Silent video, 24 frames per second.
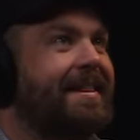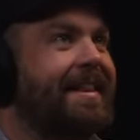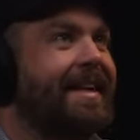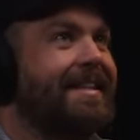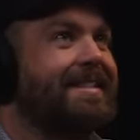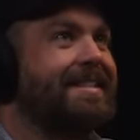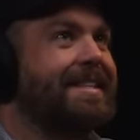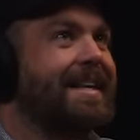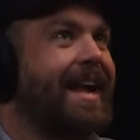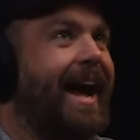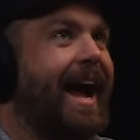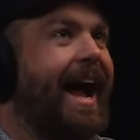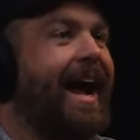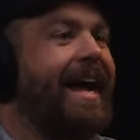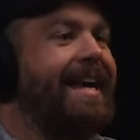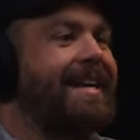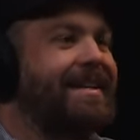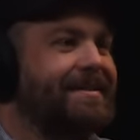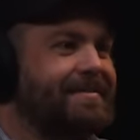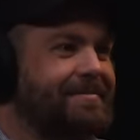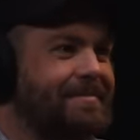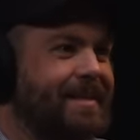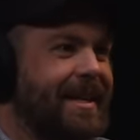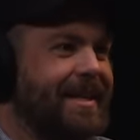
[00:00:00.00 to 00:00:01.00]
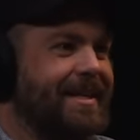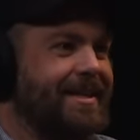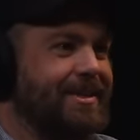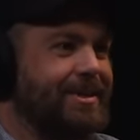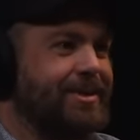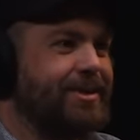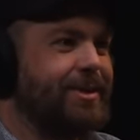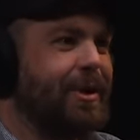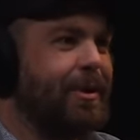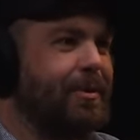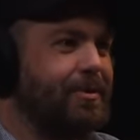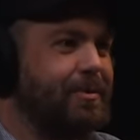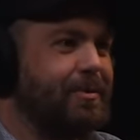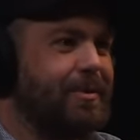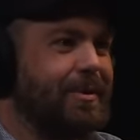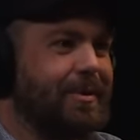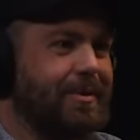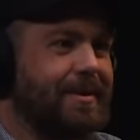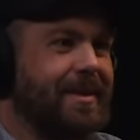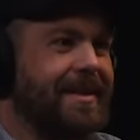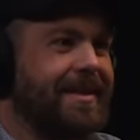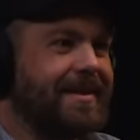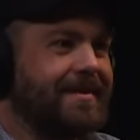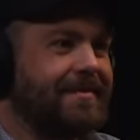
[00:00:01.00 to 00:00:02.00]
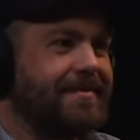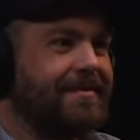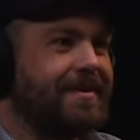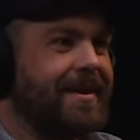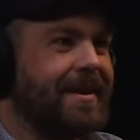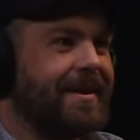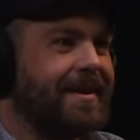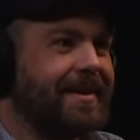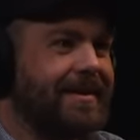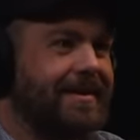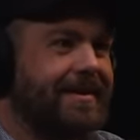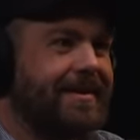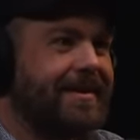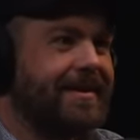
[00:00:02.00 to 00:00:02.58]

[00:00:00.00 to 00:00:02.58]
that's an item that is so rooted in fear.